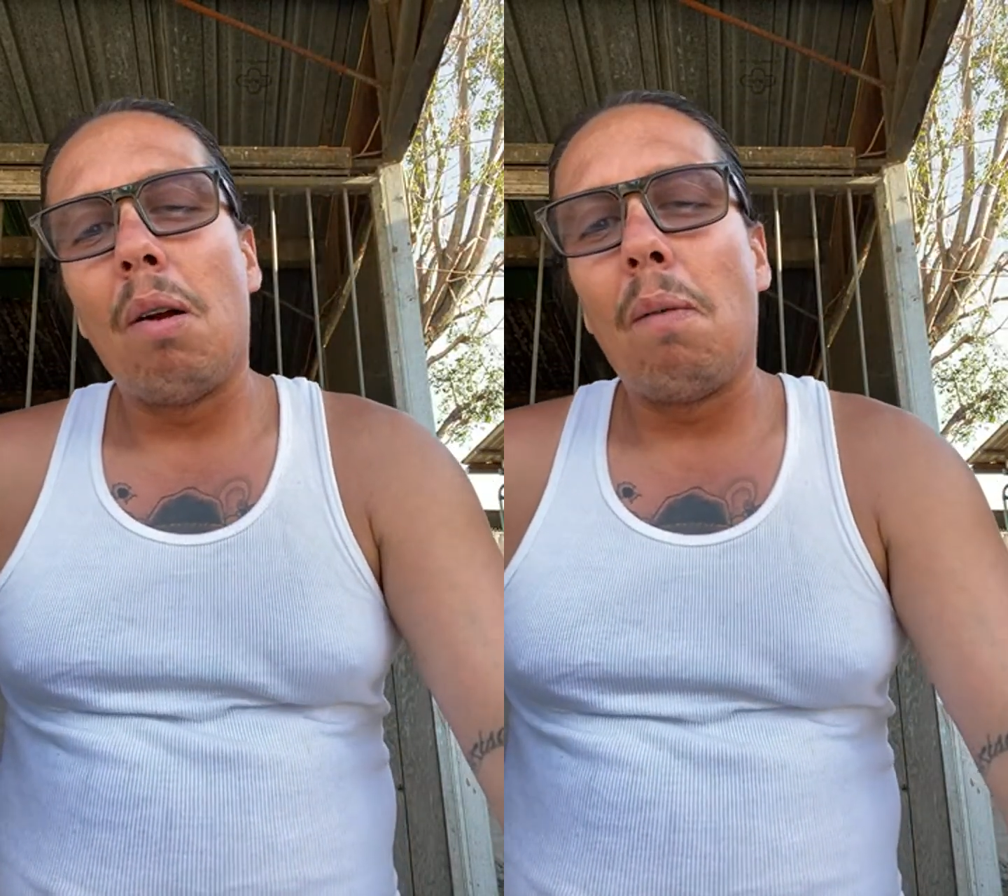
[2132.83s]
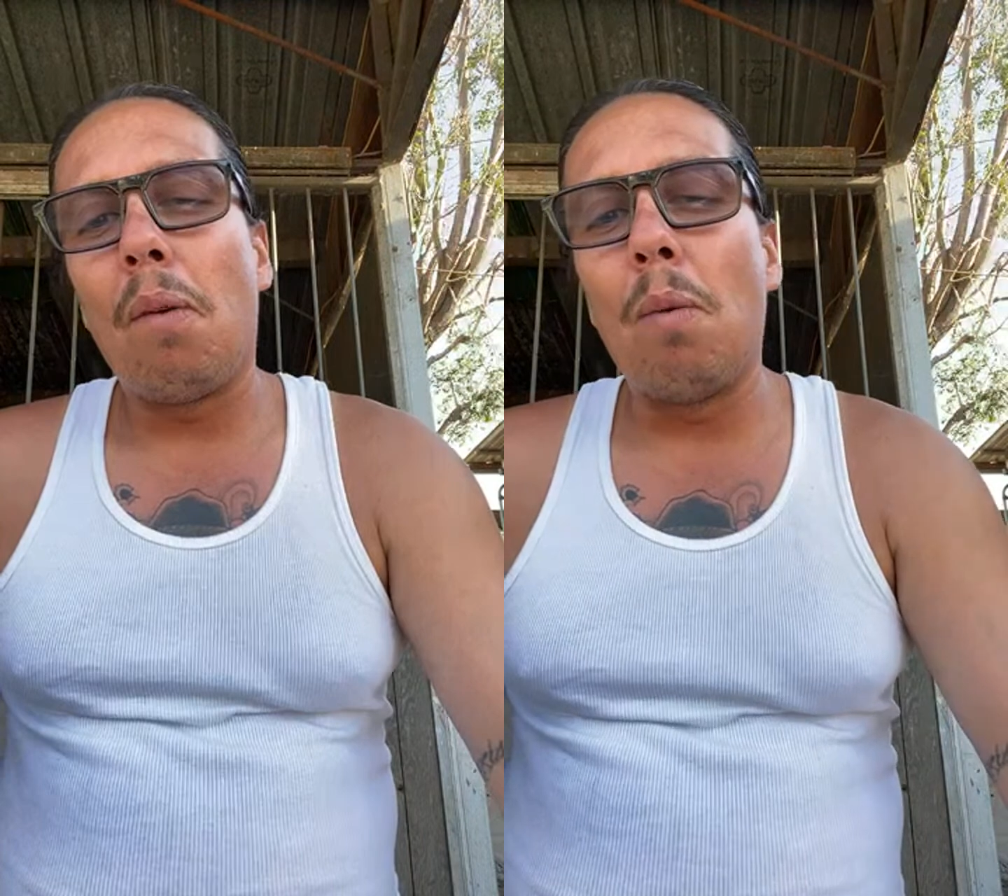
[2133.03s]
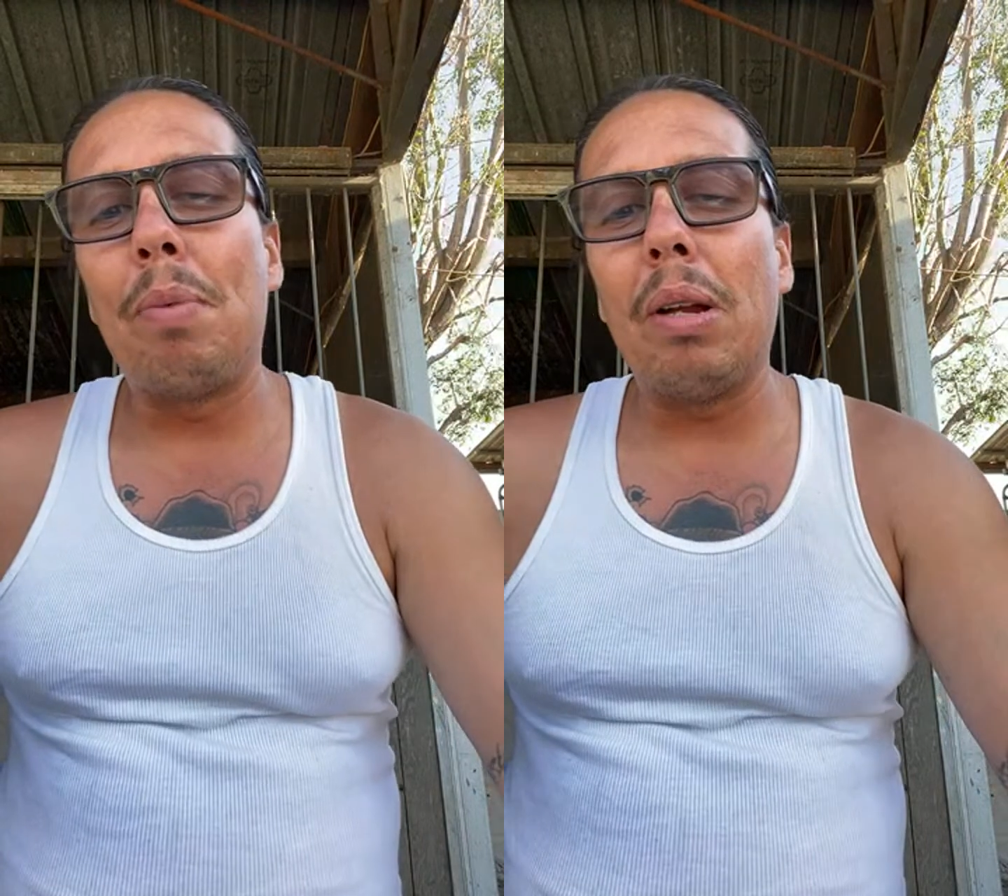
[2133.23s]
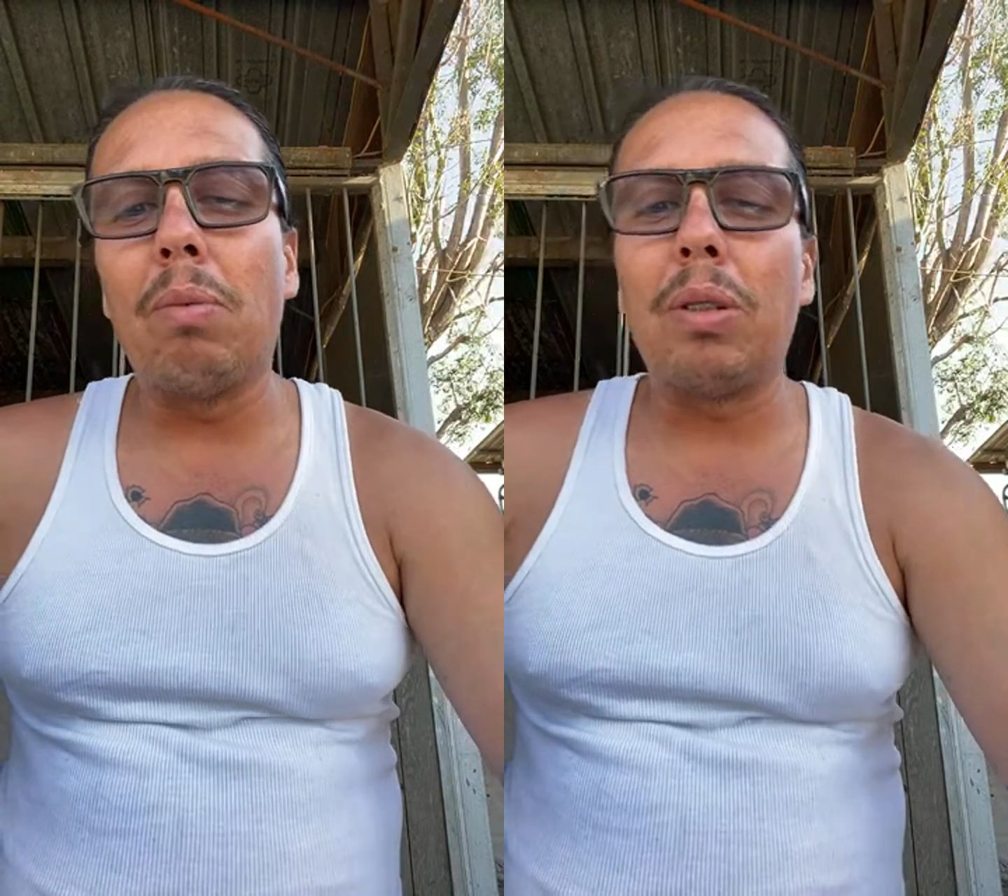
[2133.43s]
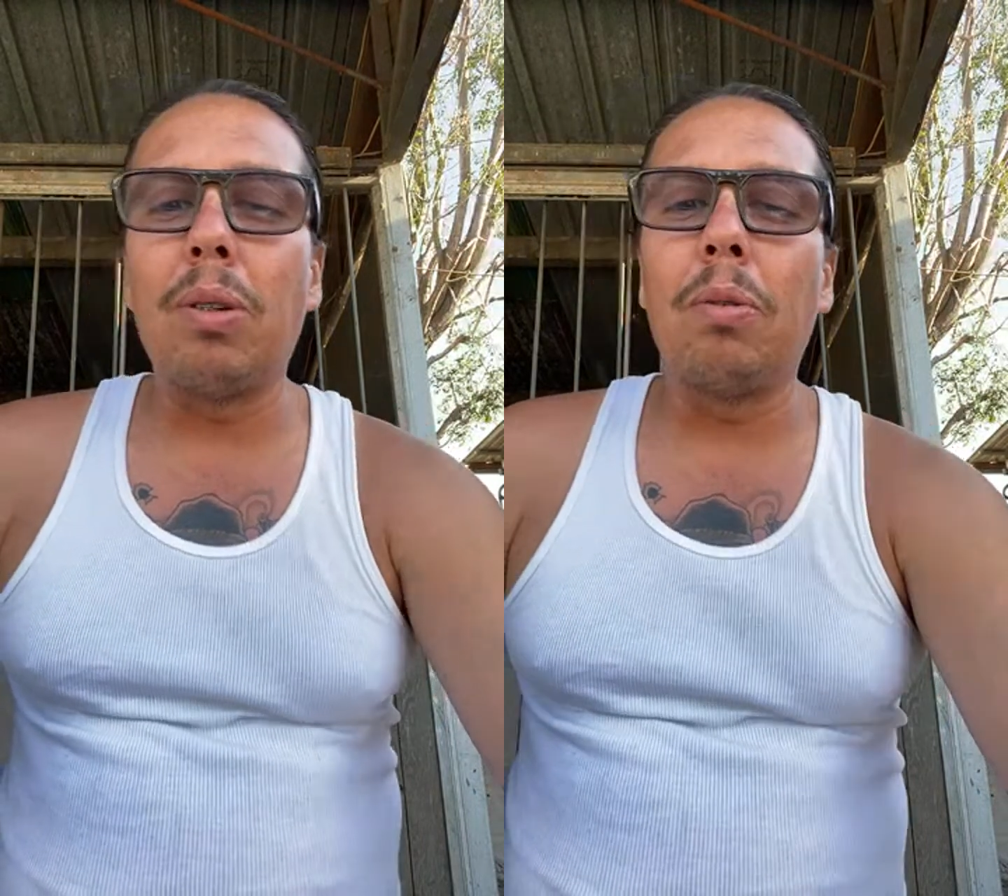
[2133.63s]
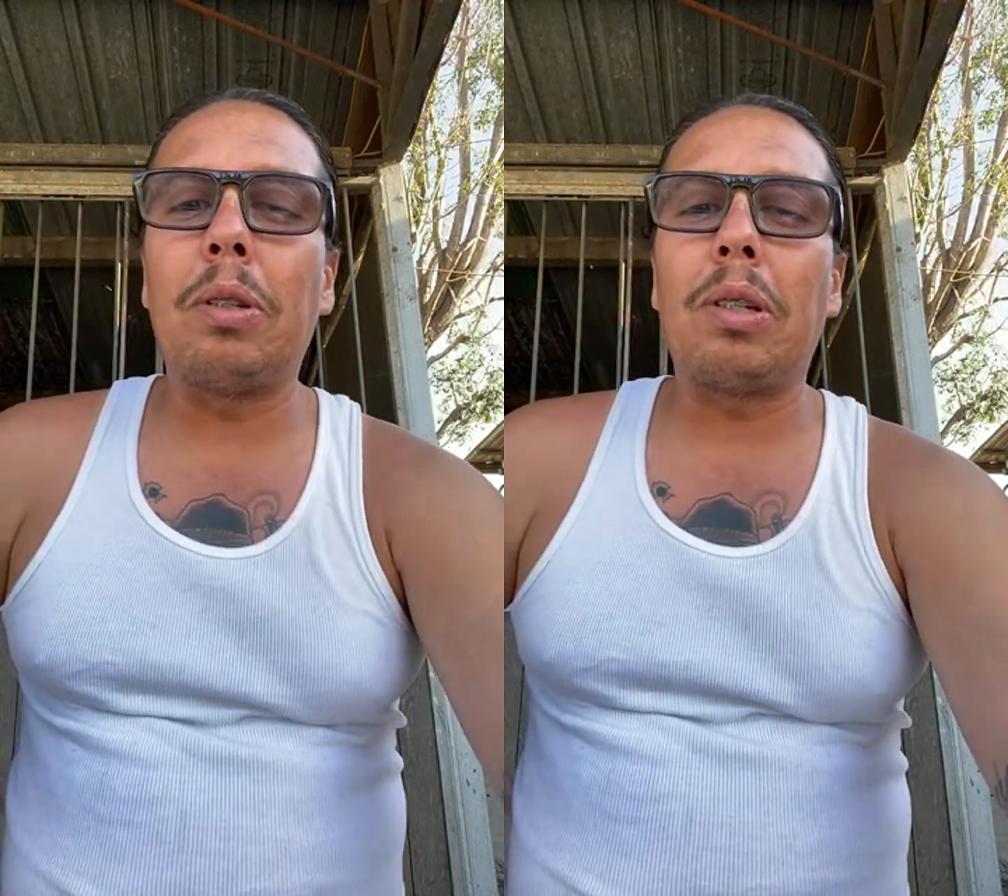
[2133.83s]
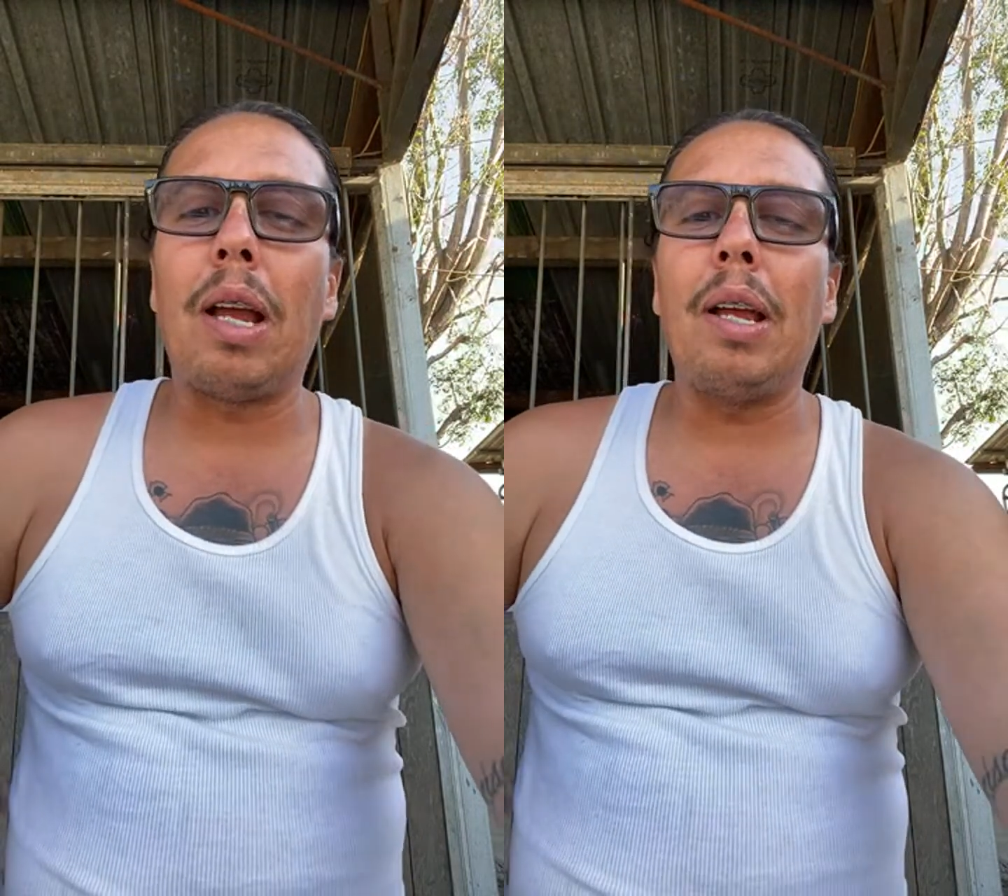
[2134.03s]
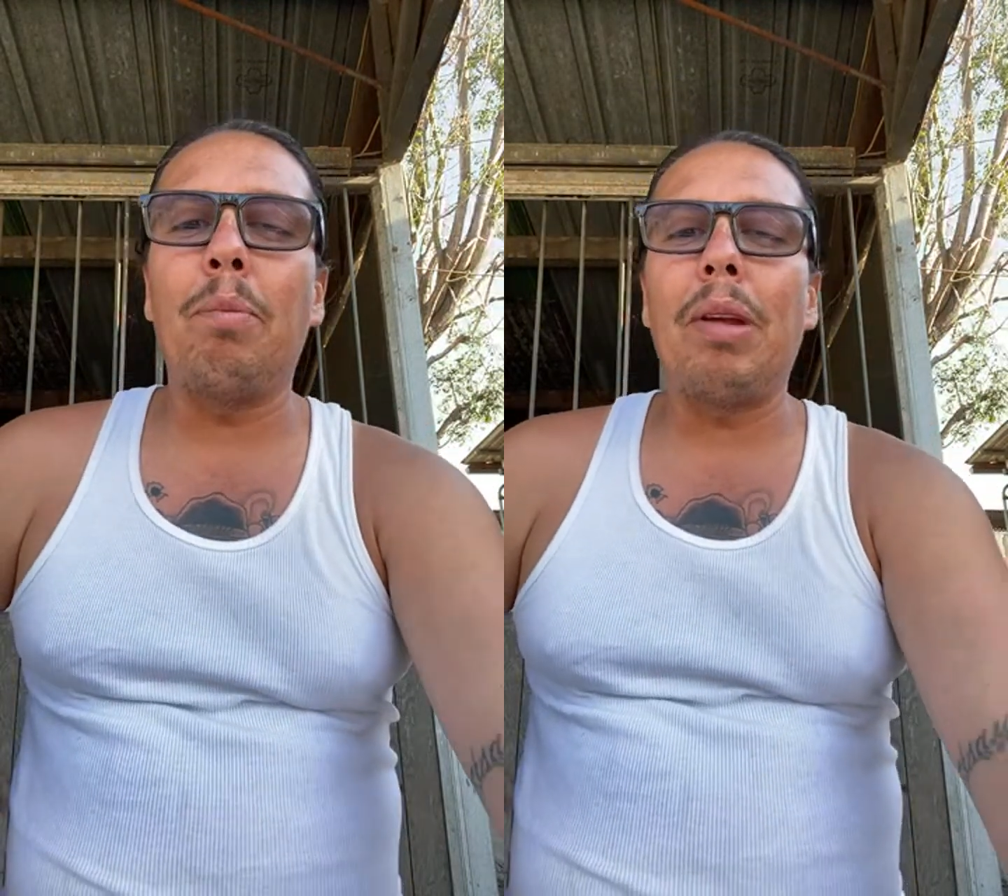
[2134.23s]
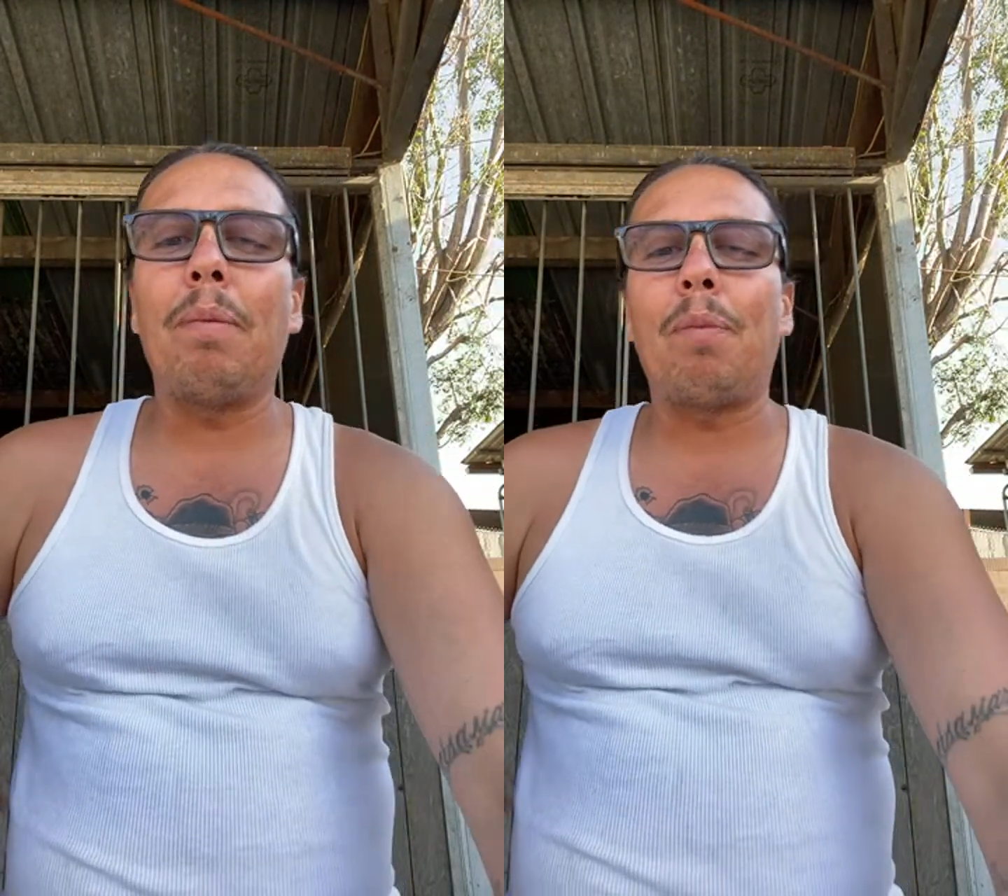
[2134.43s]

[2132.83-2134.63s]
faux Ben was doing his thing, man.